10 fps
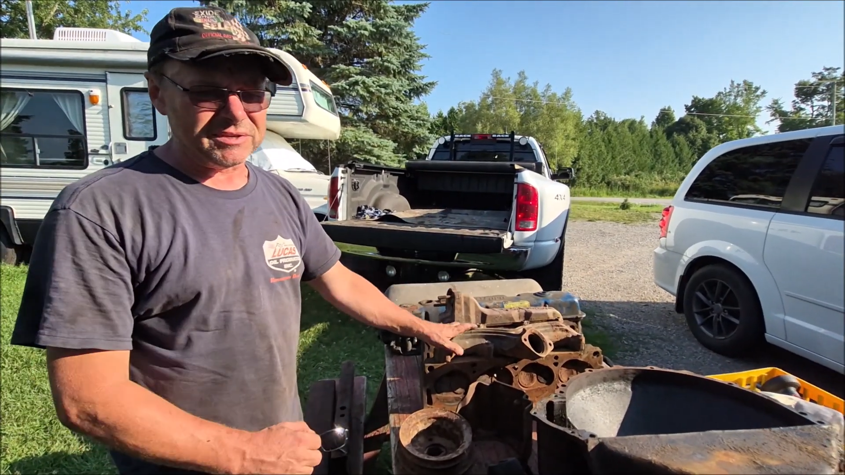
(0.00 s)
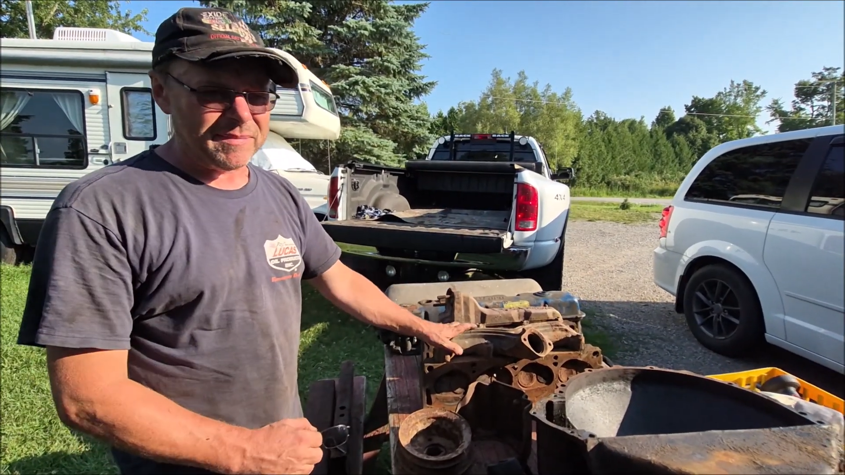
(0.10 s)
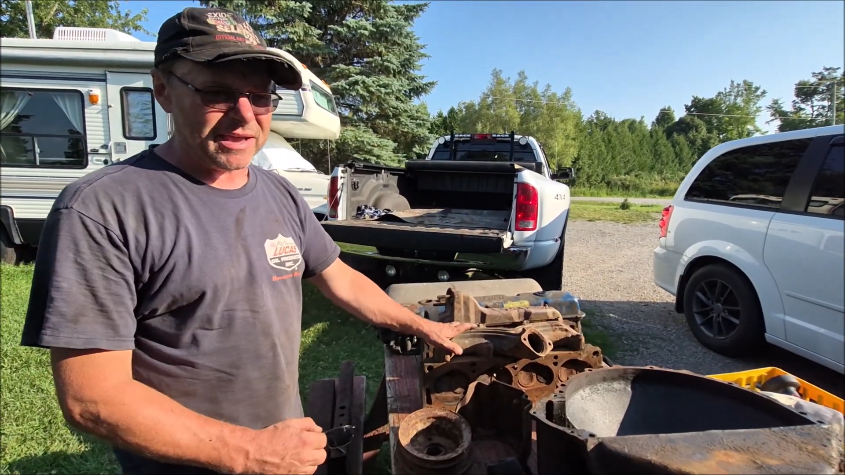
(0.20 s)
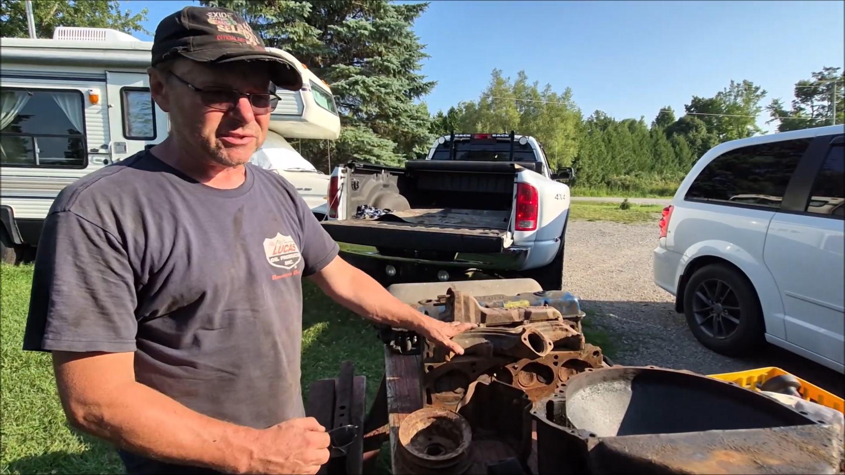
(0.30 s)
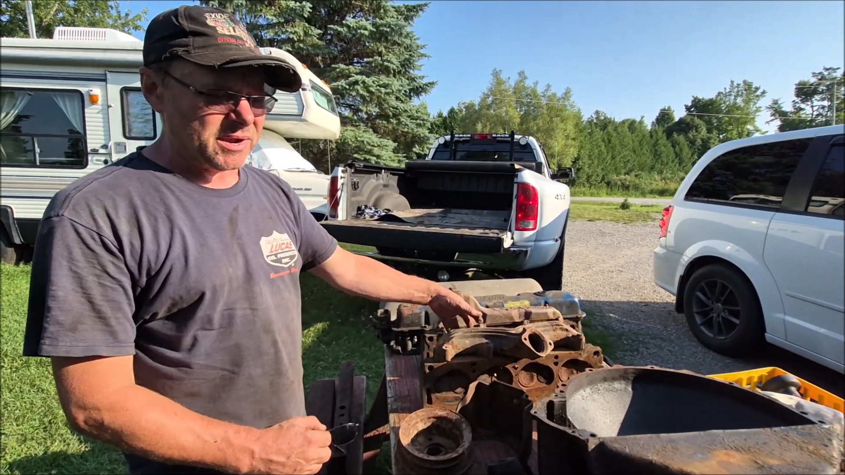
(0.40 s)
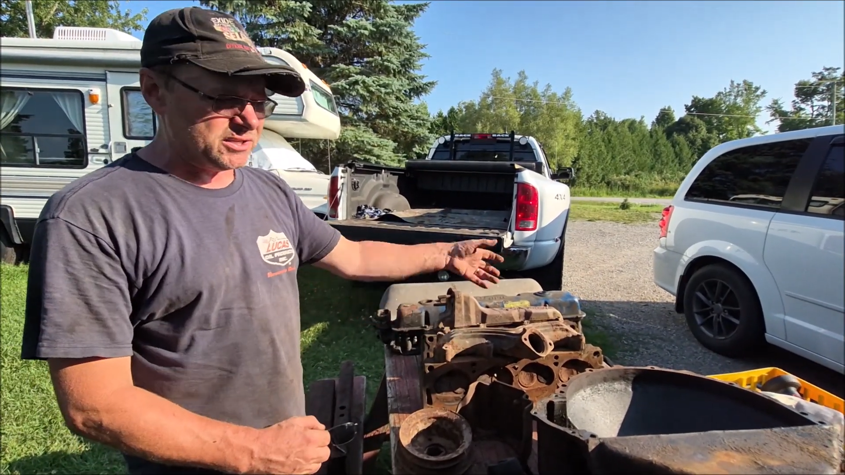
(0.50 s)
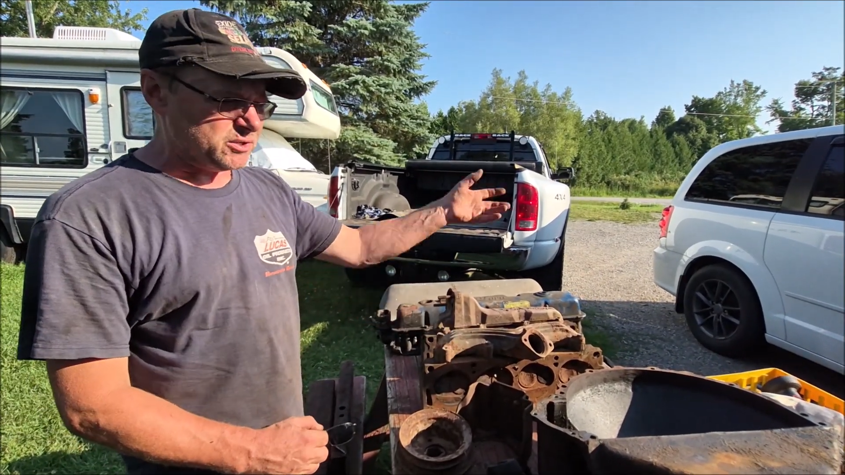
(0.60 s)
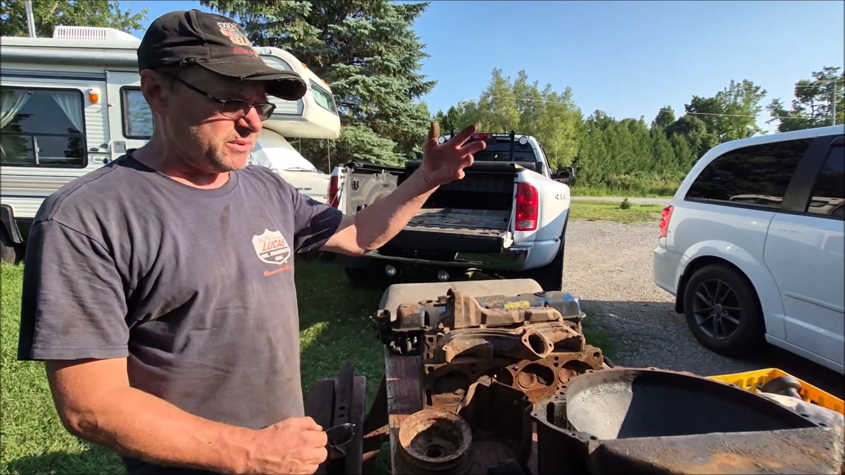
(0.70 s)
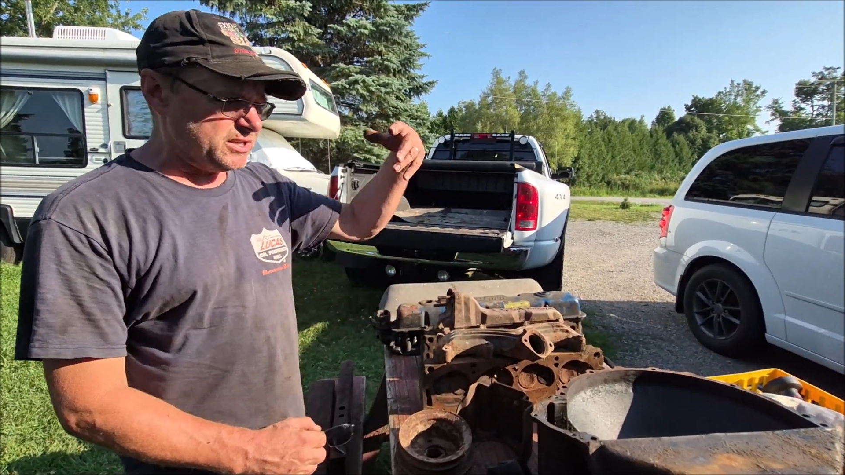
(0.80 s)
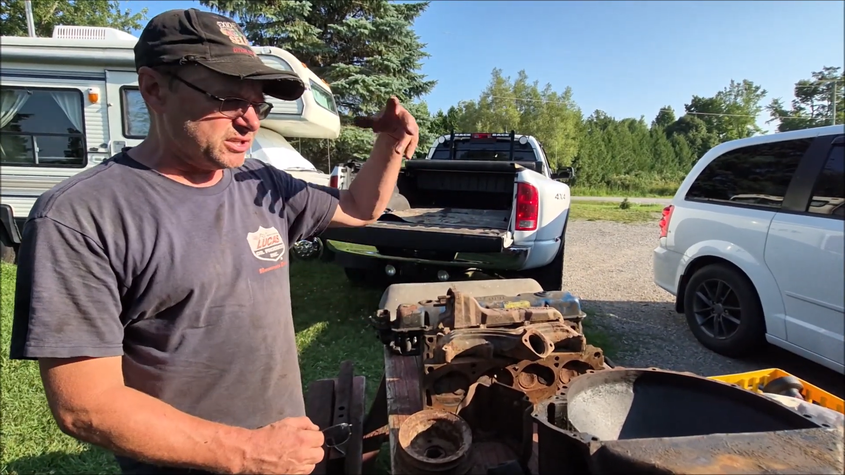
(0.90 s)
mess, right?
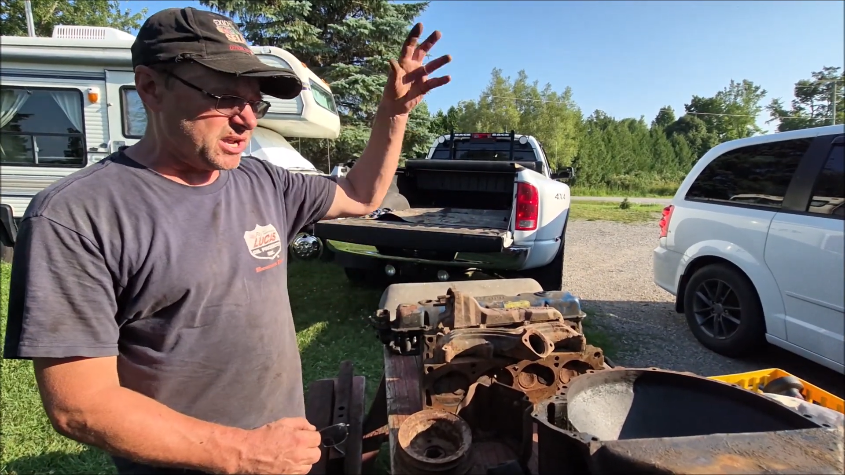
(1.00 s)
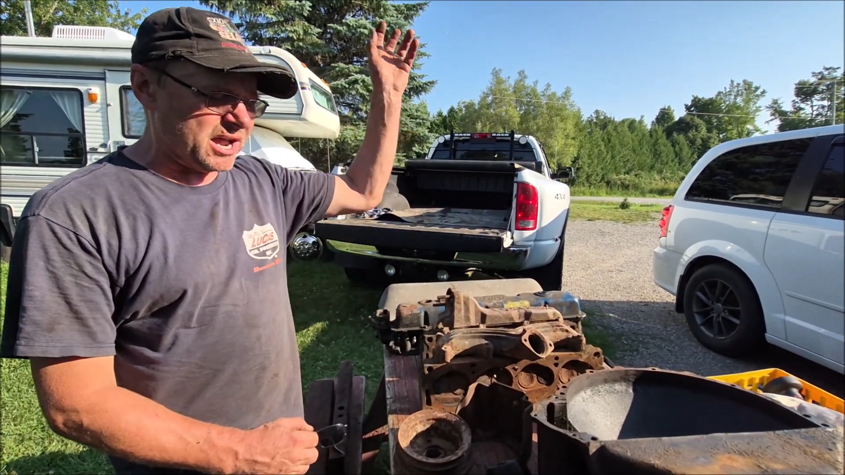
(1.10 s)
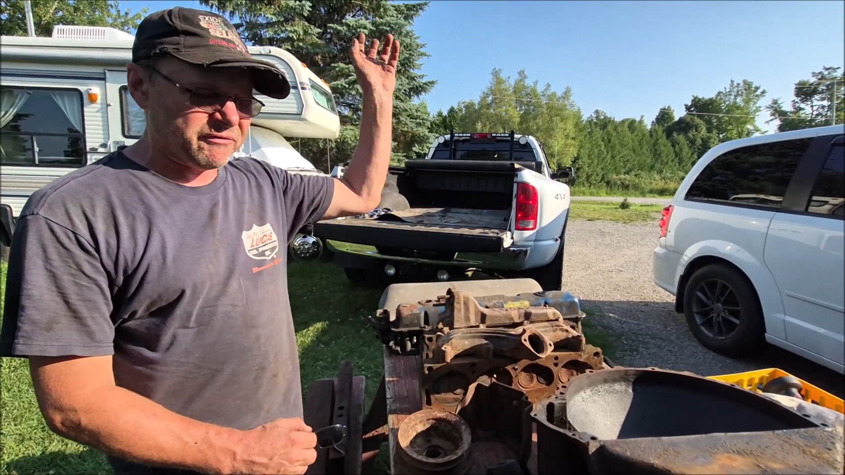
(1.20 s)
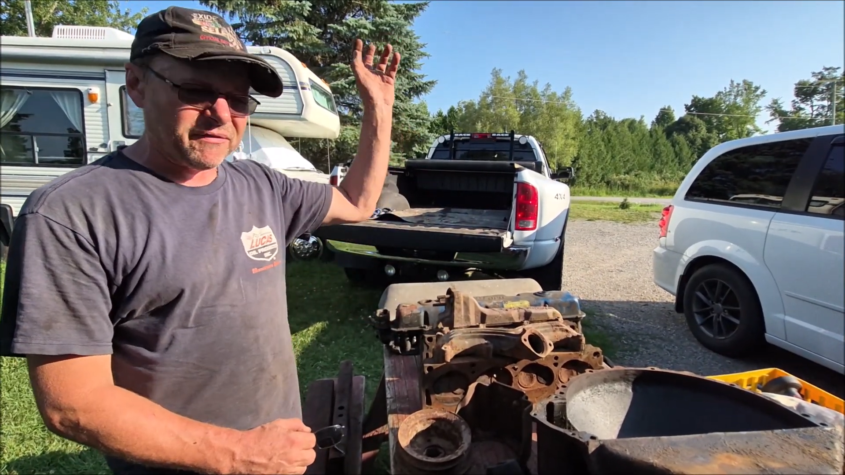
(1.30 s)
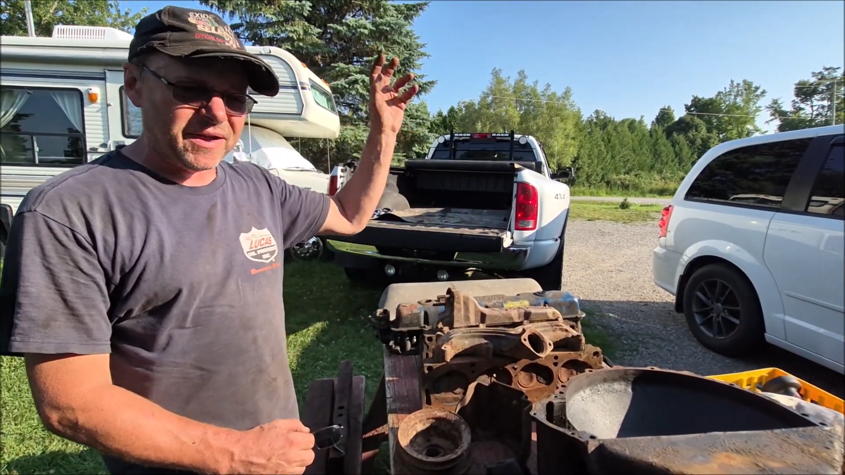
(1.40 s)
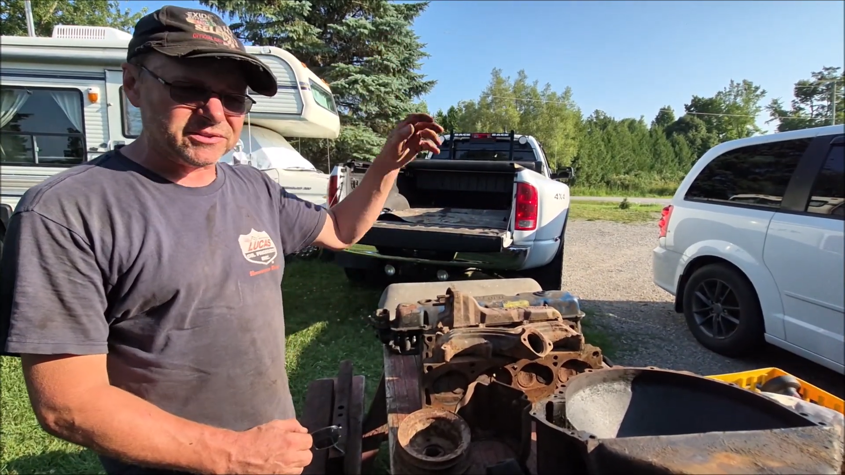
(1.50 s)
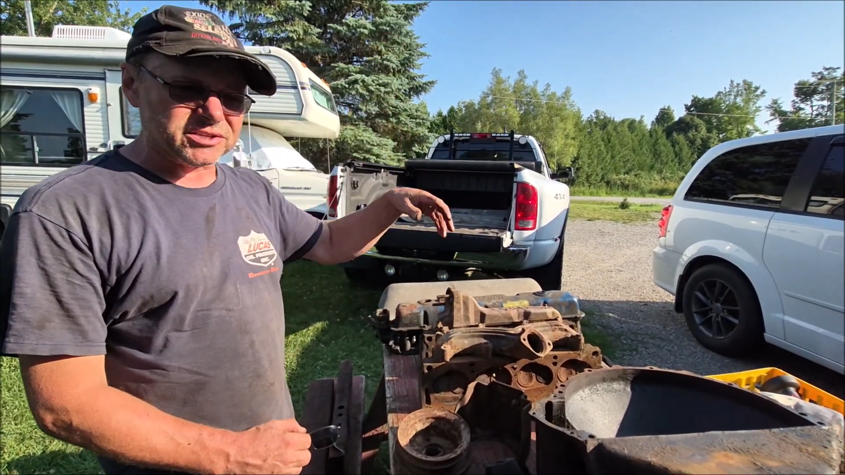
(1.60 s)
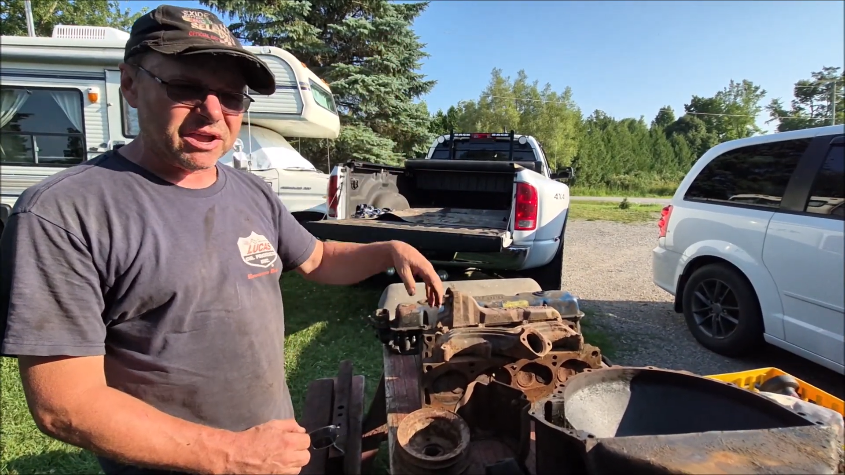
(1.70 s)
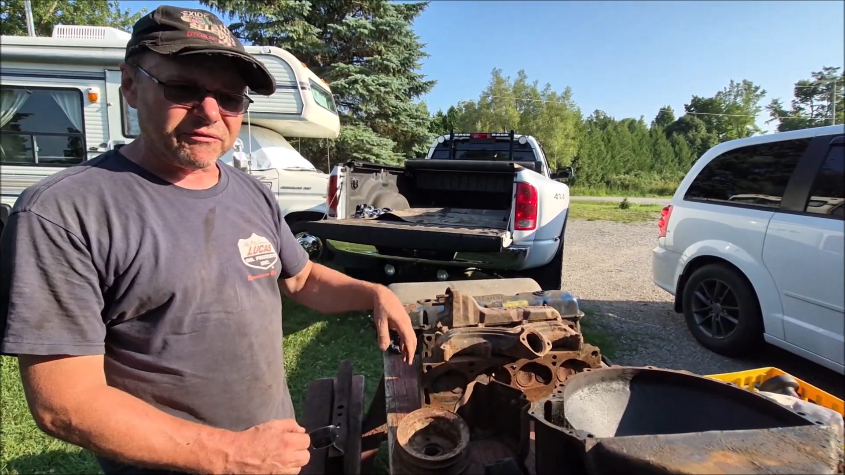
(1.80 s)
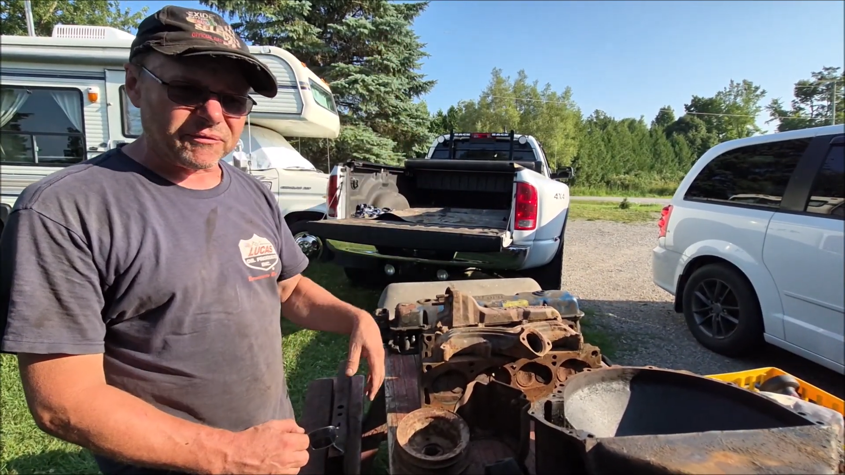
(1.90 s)
So we just kind of found stuff